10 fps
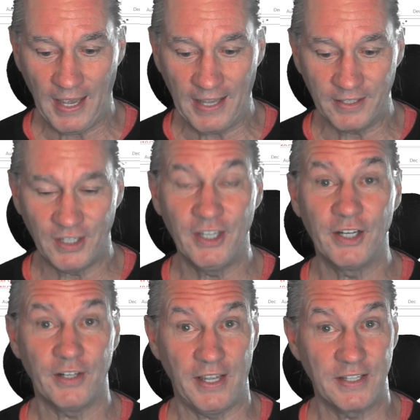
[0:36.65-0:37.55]
And
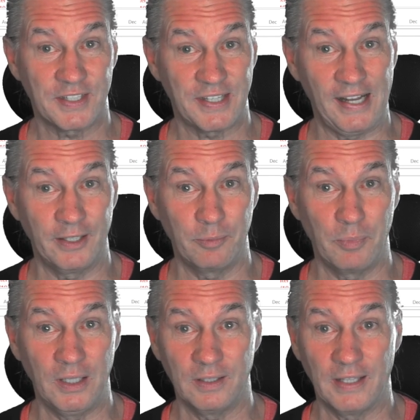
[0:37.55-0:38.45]
here it's telling
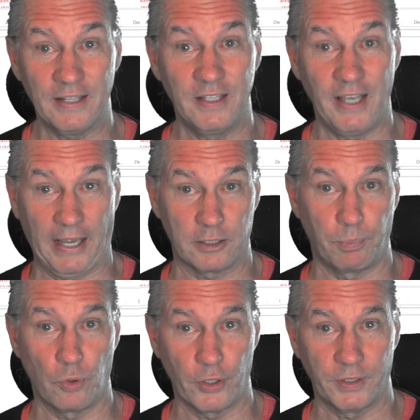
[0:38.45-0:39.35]
me that the
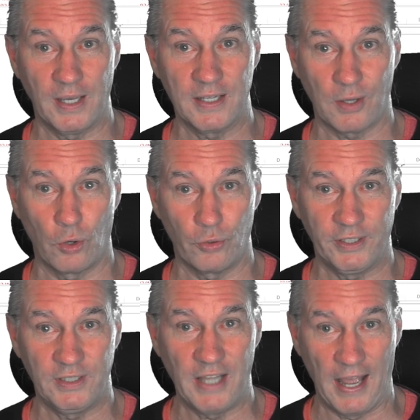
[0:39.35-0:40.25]
export is
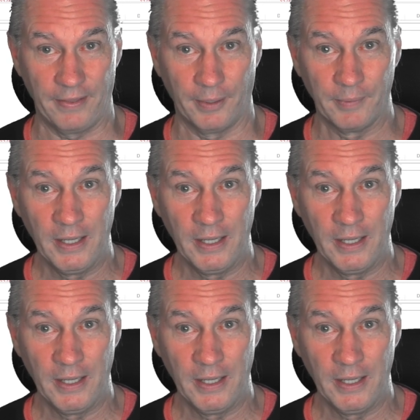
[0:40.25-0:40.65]
already done.